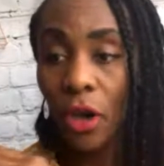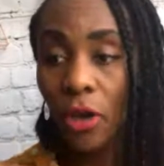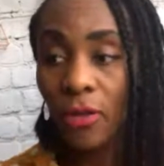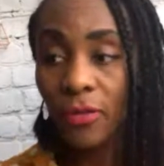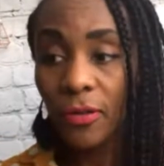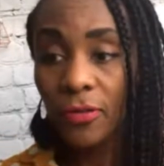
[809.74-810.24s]

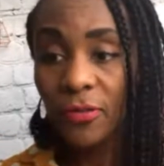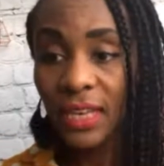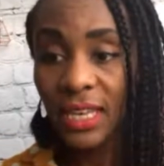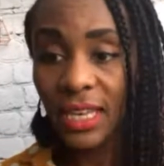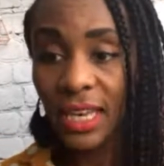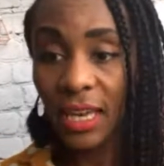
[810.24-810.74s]

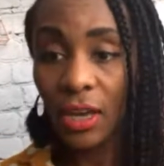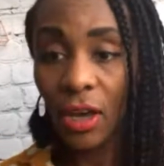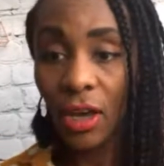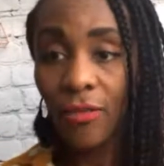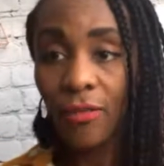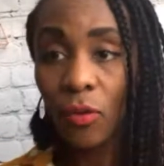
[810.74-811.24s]
overthinking
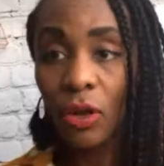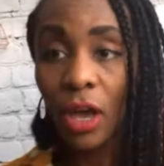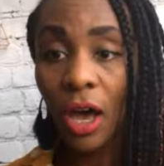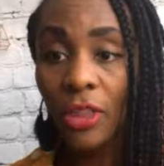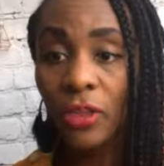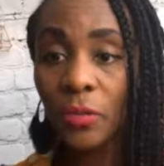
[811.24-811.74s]
of
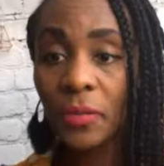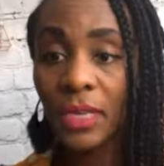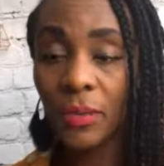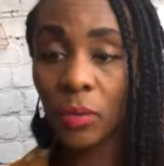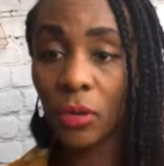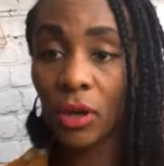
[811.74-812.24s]
what other
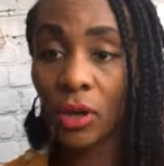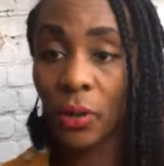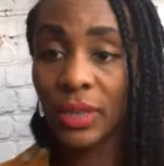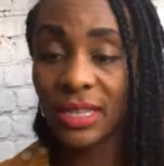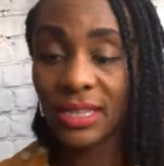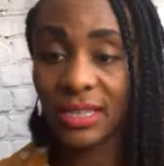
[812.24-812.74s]
people are
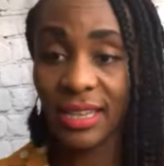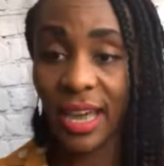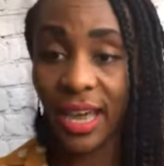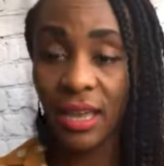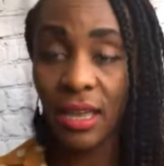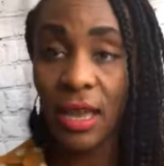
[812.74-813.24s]
going to
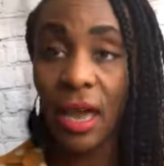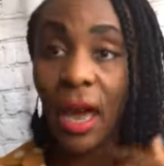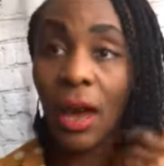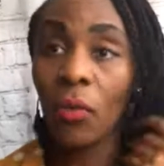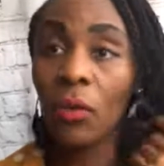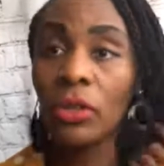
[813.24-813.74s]
say.
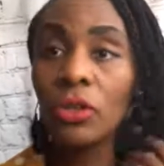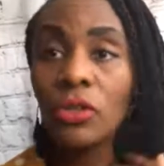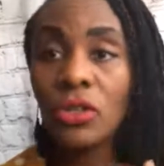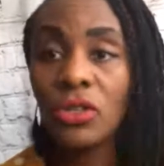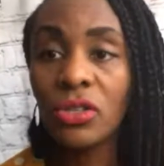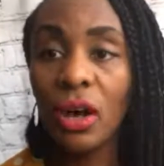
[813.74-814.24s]
I want you
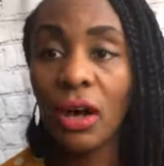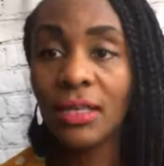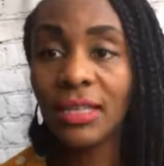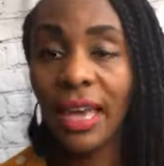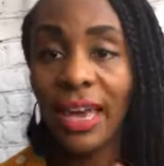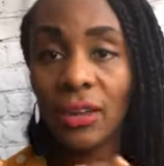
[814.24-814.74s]
to
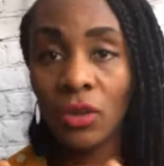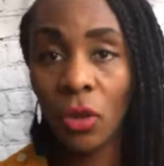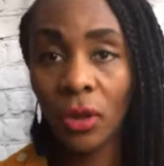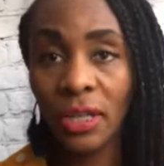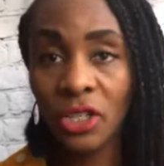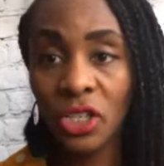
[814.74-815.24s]
start
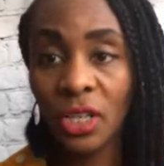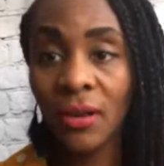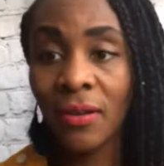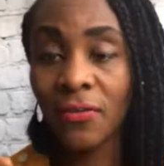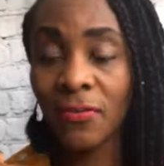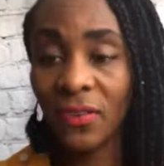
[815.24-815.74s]

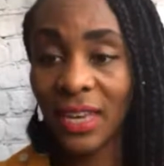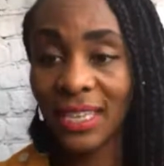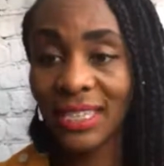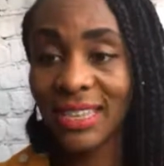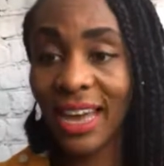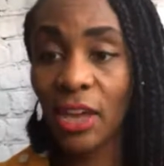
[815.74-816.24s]
acknowledging
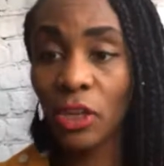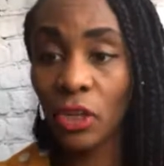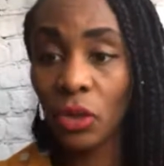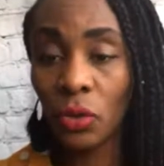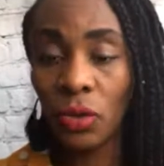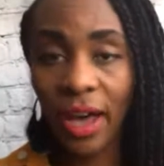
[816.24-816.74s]
things that
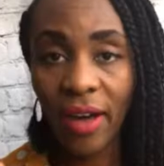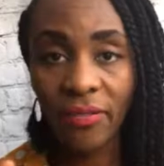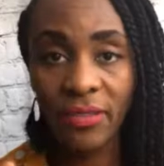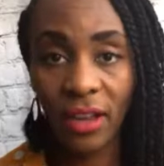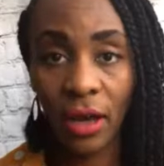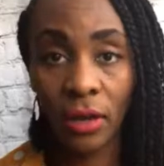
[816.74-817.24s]
you
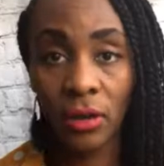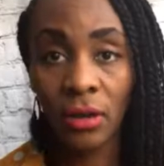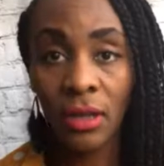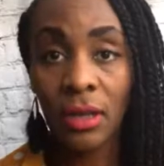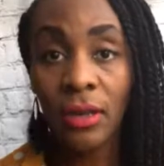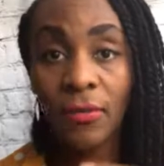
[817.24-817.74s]
have
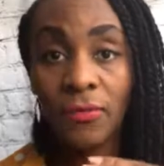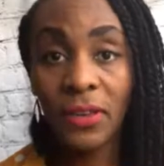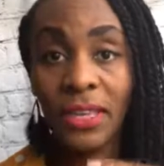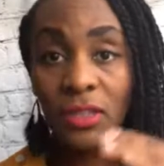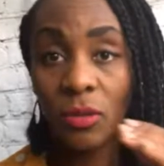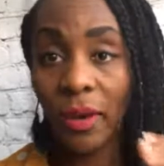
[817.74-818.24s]
done,
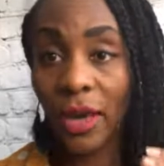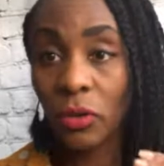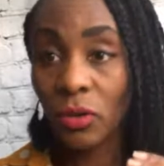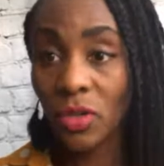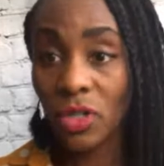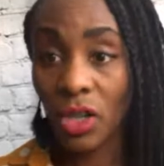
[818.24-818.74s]
things
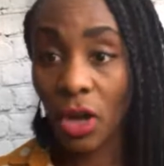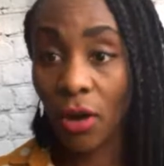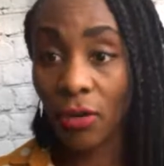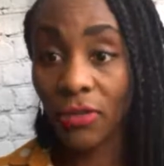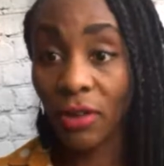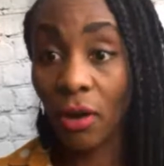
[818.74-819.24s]
about
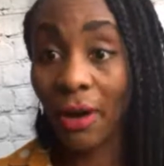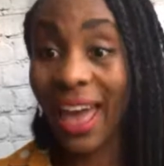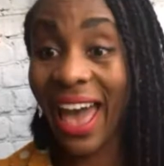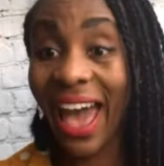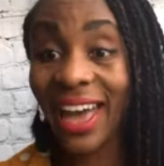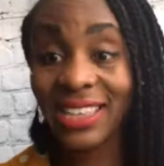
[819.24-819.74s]
yourself that
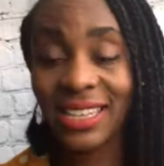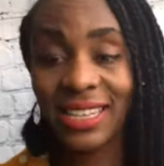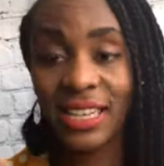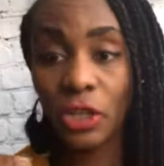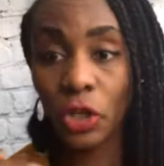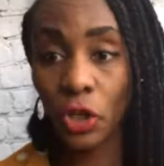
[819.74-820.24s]
are
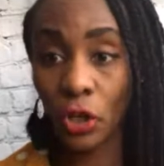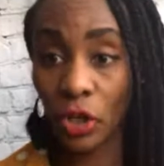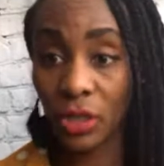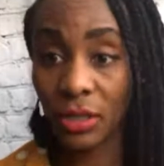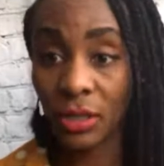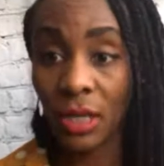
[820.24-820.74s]
actually
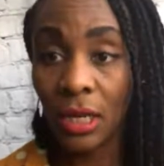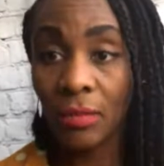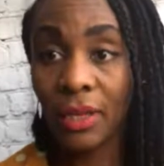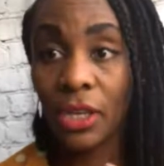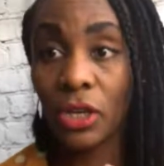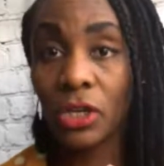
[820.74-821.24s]
good,
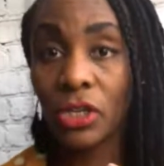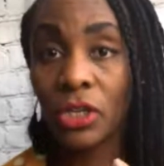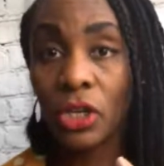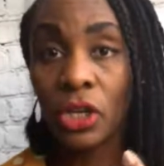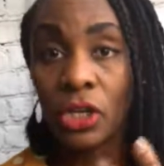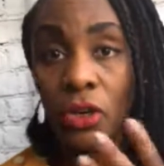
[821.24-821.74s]

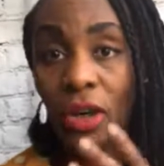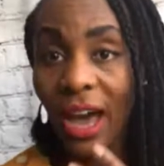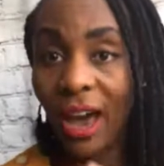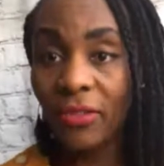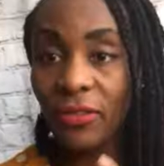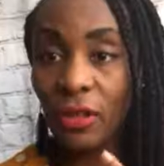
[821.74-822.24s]
because you
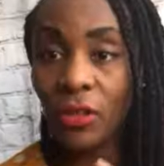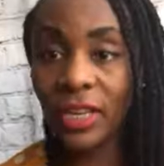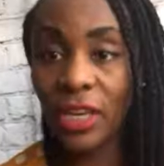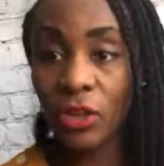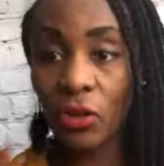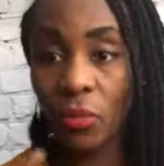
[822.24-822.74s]
have to
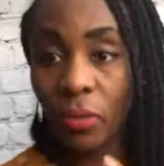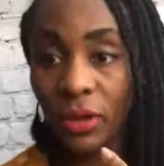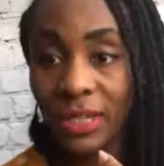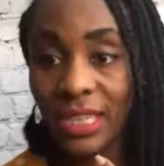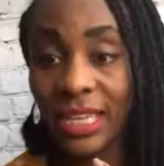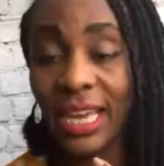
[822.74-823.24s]
look at your
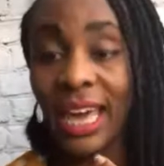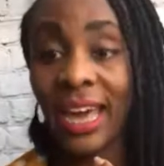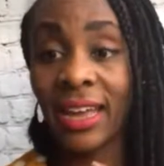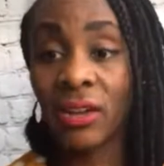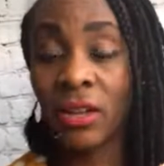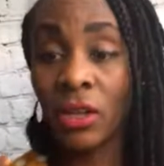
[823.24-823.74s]
body
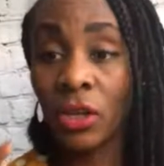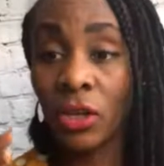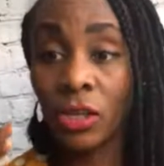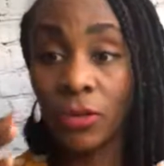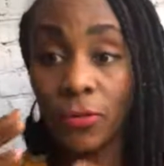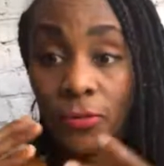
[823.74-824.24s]
and
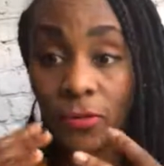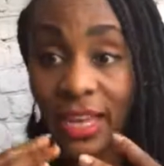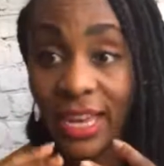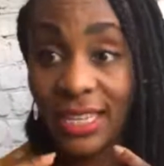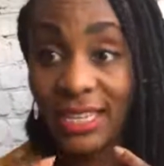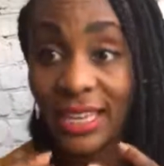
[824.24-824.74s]
your
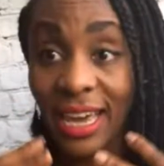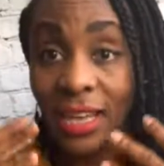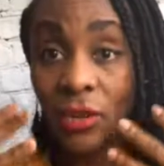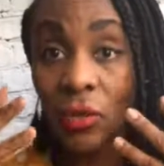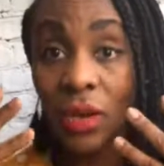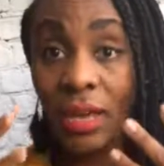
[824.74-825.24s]
face
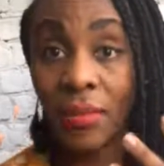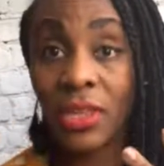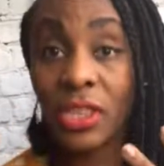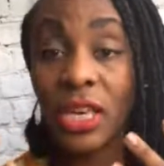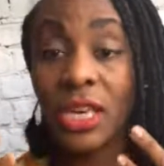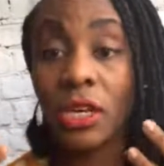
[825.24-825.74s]
and your
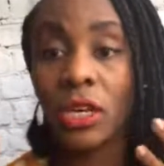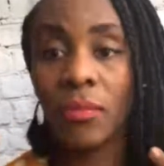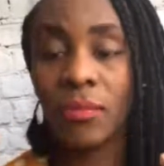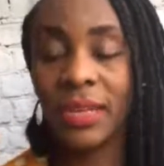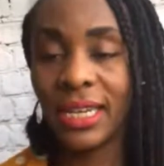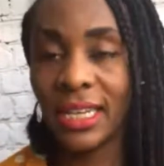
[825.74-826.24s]
image in a
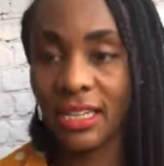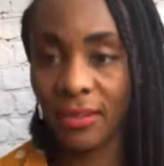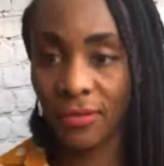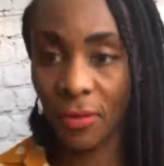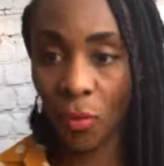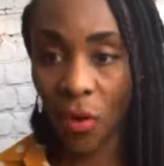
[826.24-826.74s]
completely
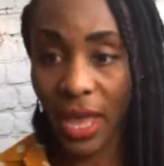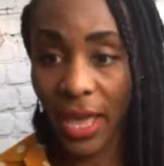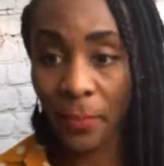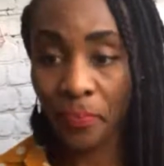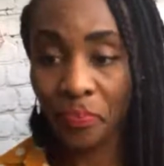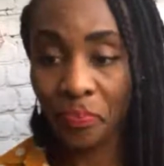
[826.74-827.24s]
different
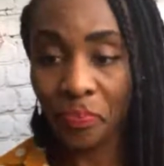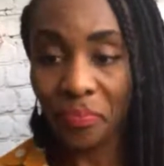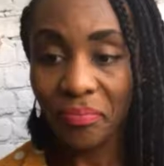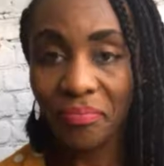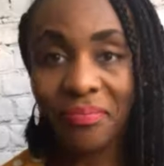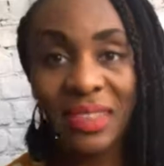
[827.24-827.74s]
way.
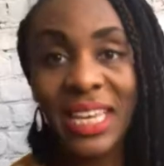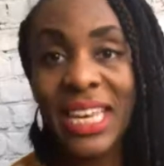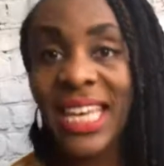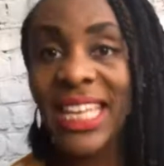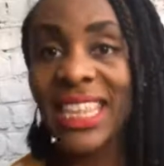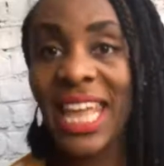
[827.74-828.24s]

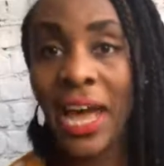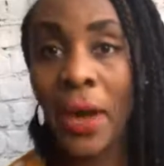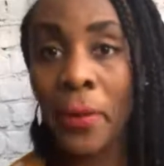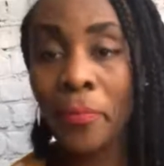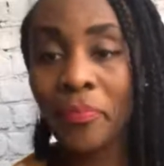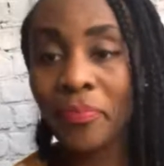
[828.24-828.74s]

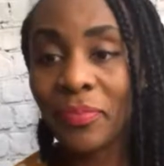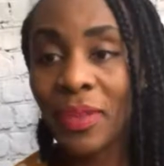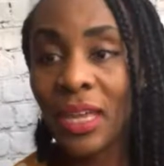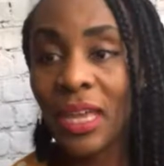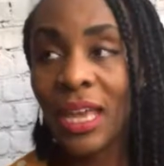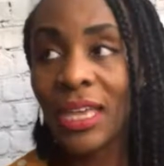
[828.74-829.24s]
Now,
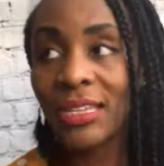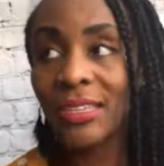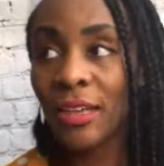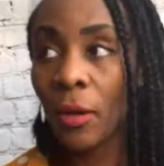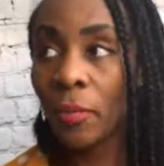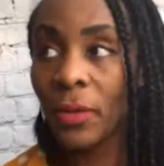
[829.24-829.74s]

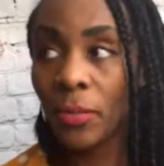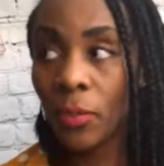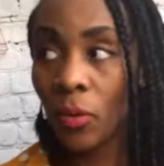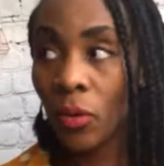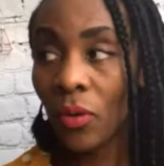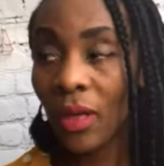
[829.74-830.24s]
some
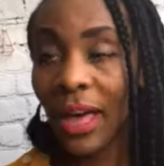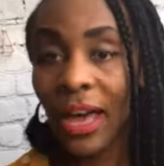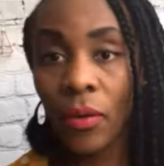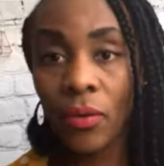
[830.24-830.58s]
people,